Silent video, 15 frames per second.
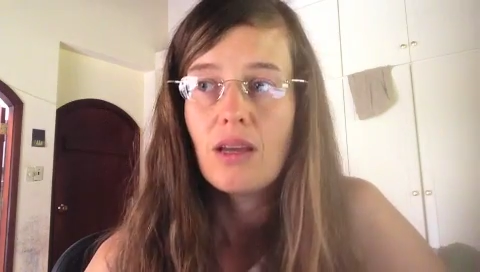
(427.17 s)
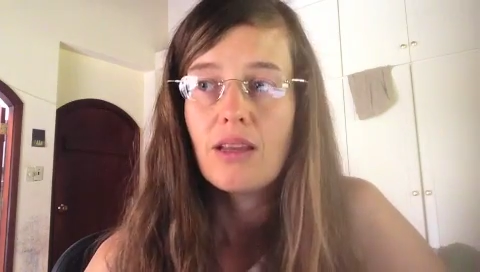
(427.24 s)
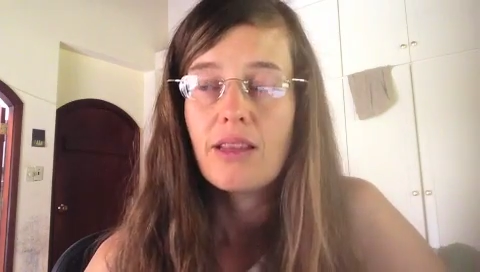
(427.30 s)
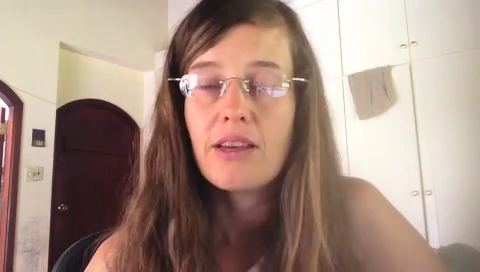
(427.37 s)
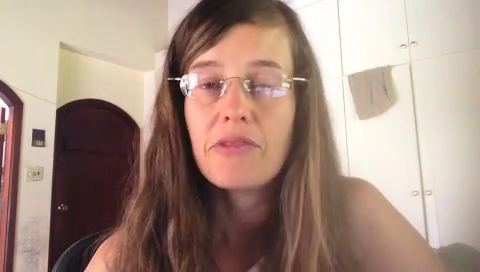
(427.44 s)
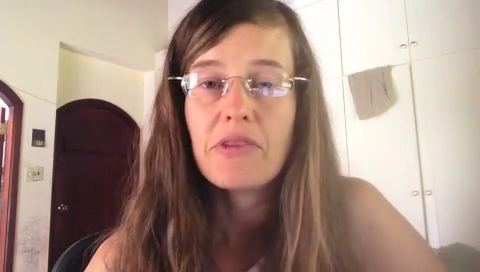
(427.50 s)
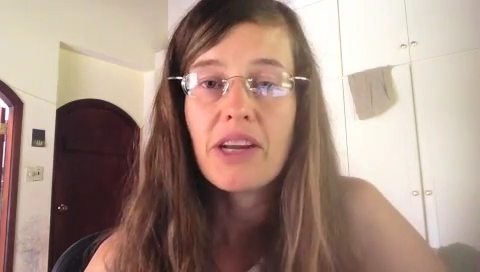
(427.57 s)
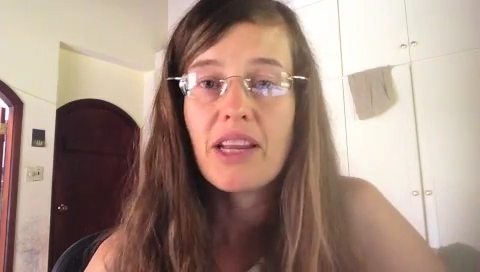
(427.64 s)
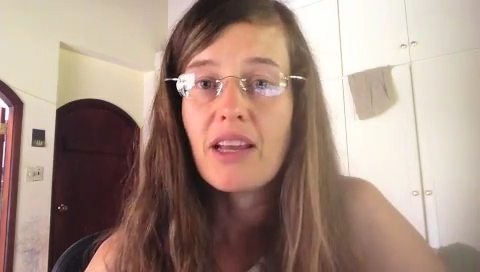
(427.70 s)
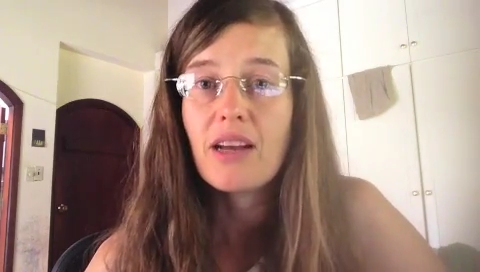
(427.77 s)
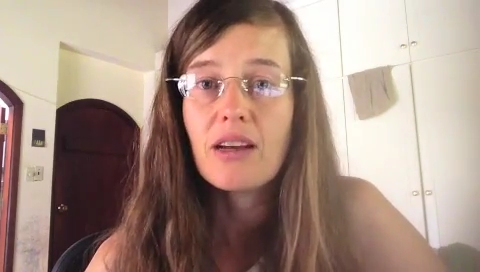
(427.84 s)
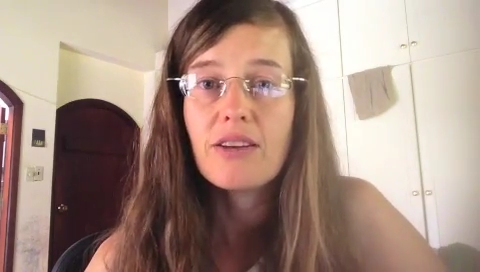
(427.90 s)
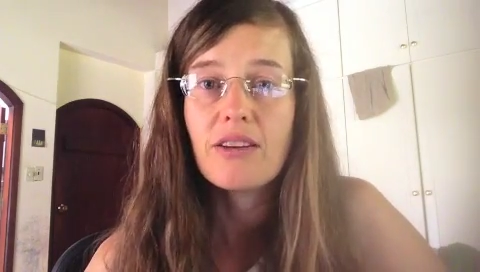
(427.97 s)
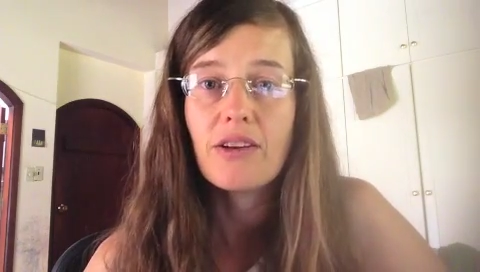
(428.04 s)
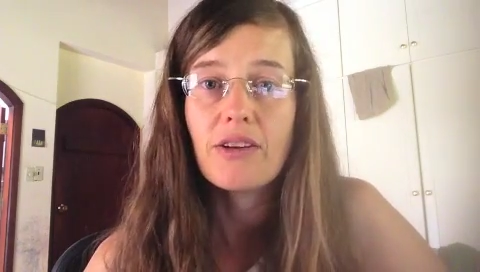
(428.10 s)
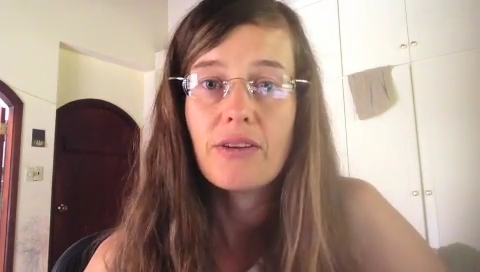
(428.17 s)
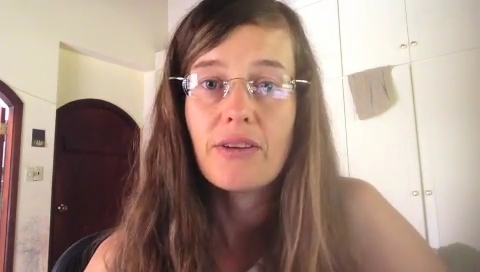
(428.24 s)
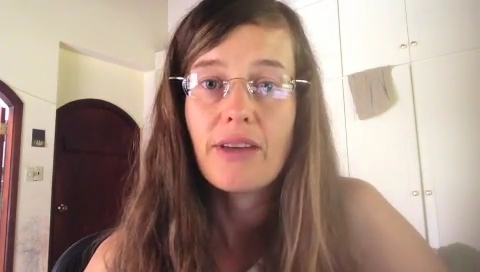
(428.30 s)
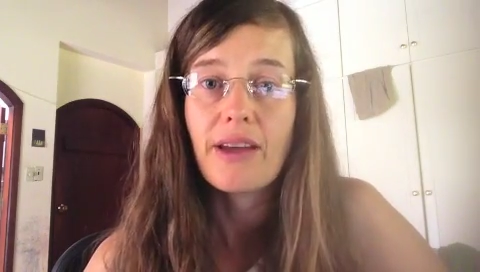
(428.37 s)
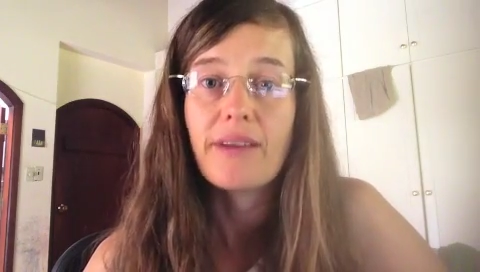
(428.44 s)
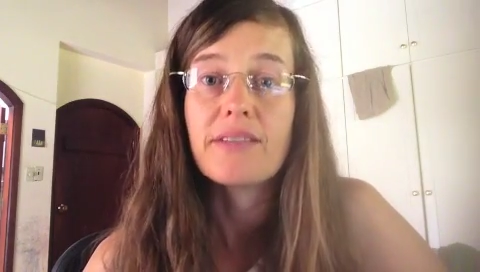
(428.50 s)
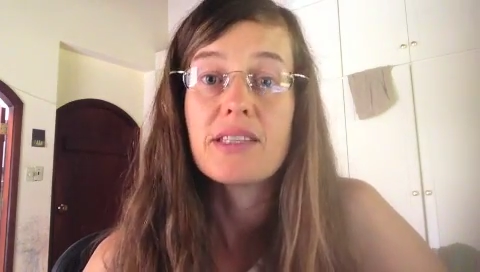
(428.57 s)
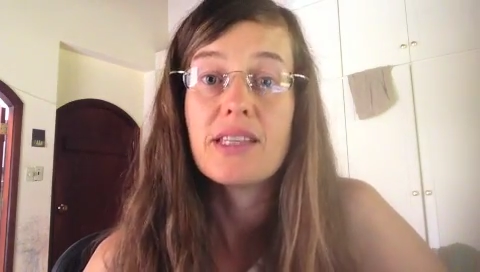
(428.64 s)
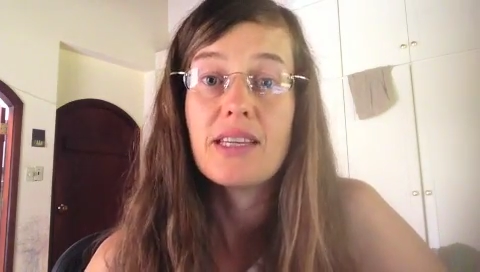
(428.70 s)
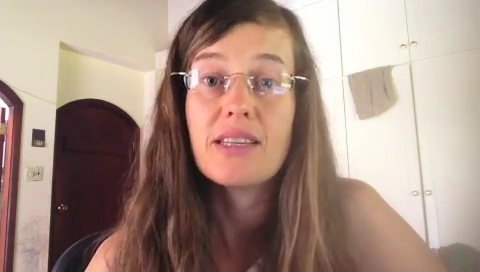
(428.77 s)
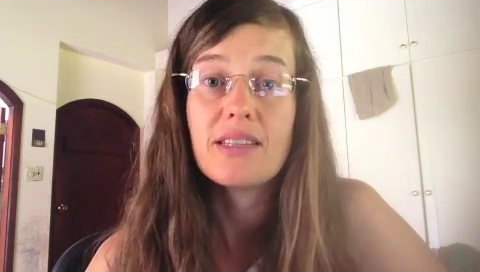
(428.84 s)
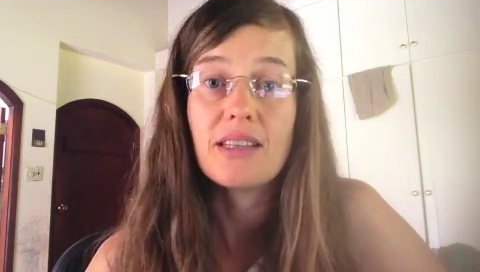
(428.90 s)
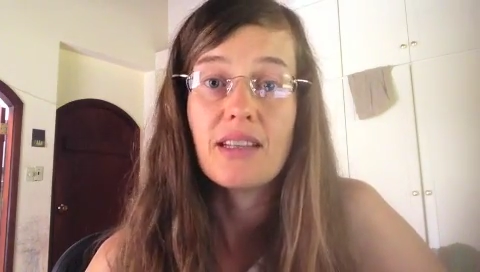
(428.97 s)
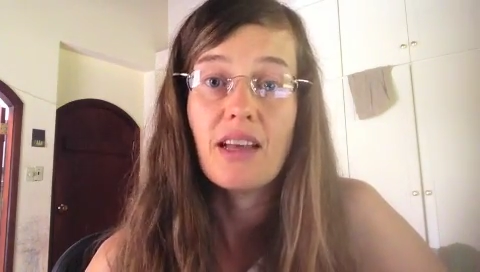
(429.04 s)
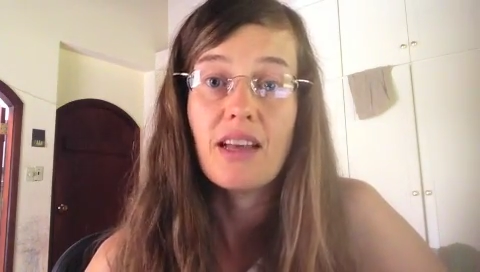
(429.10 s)
There really are no guarantees
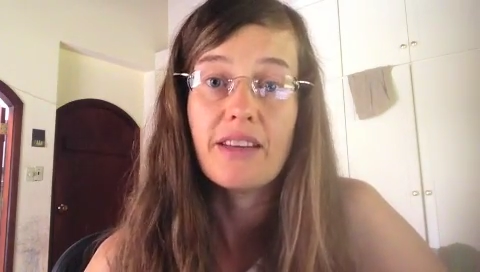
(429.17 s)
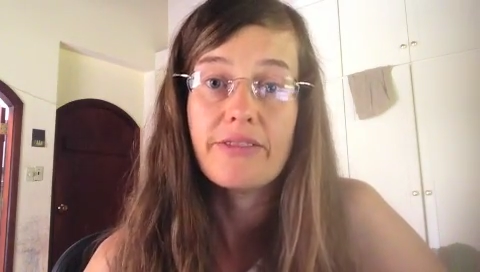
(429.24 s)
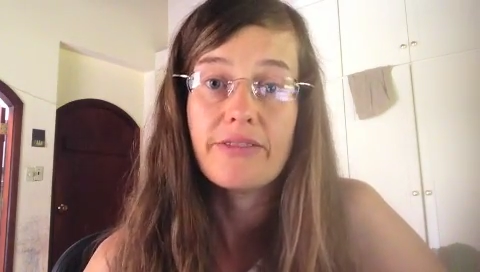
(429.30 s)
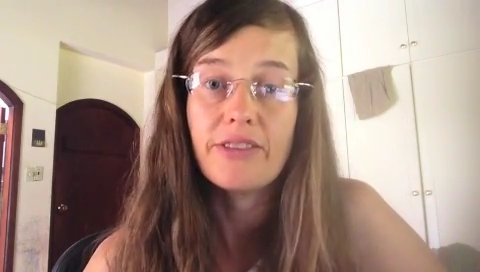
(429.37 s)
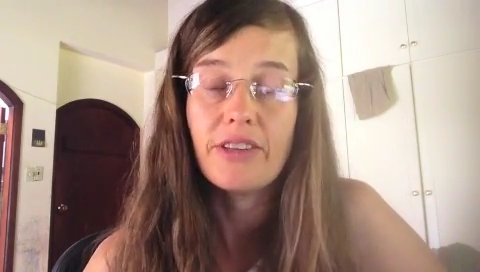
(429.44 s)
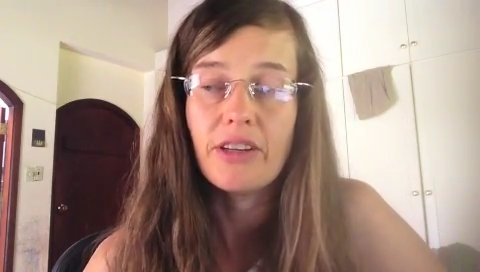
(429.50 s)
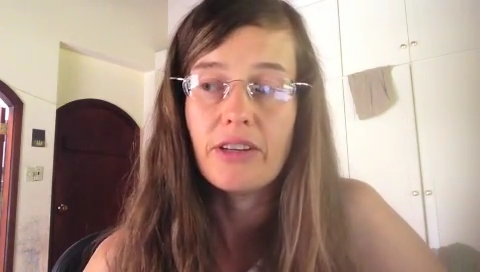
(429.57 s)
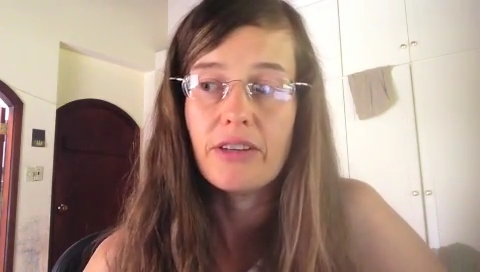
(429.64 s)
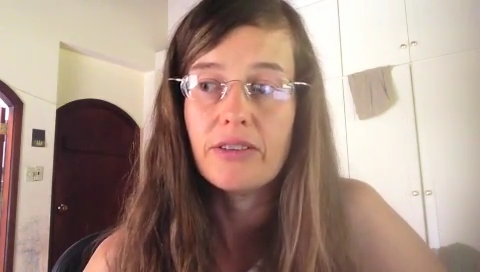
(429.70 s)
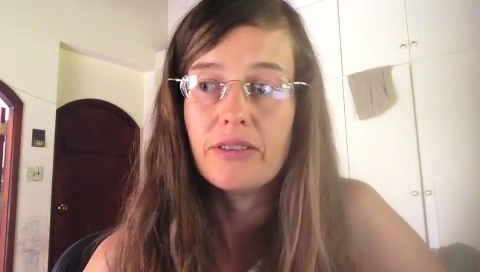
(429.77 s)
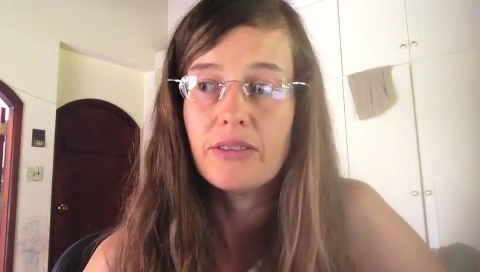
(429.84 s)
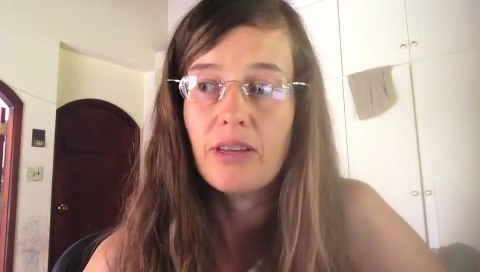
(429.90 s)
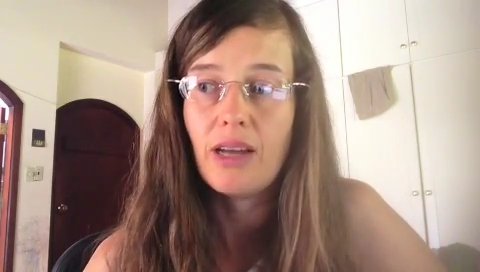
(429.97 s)
in life, you know.